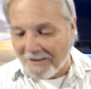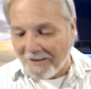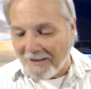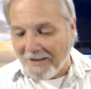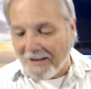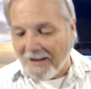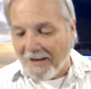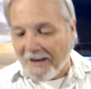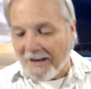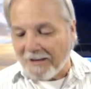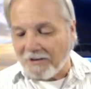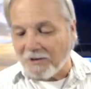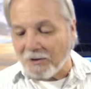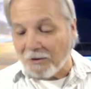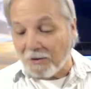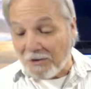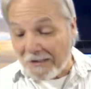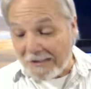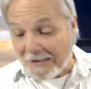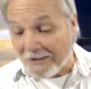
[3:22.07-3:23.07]
And so
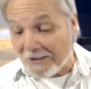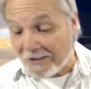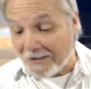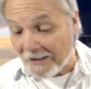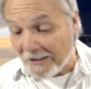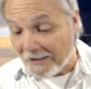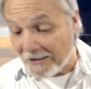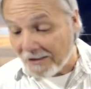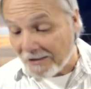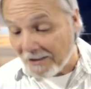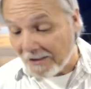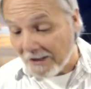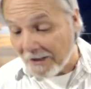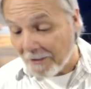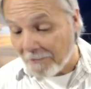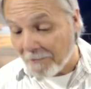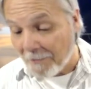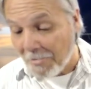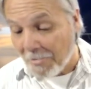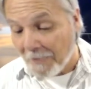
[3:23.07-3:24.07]
Jesus says to
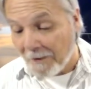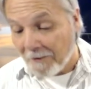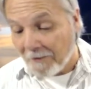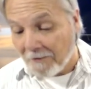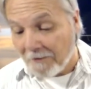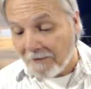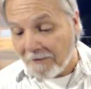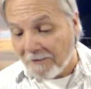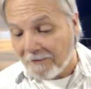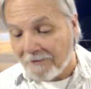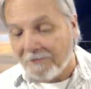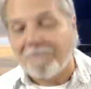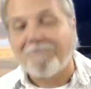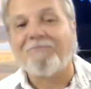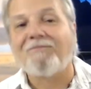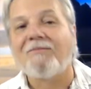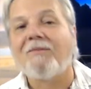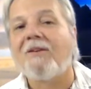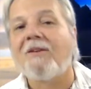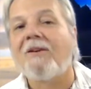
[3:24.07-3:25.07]
them,
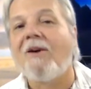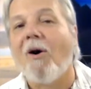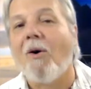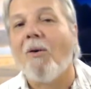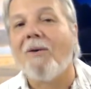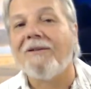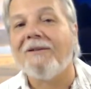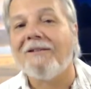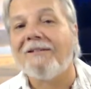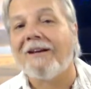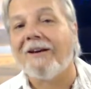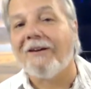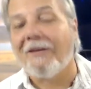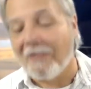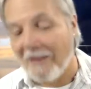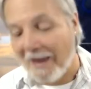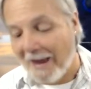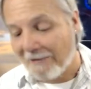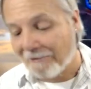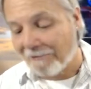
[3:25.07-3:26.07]
"Go and tell
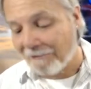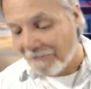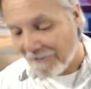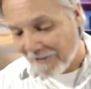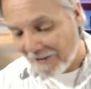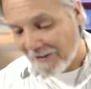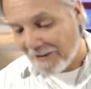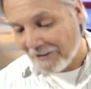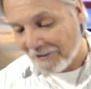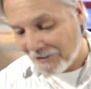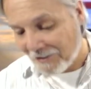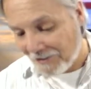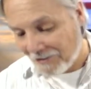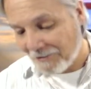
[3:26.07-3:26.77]
that fox.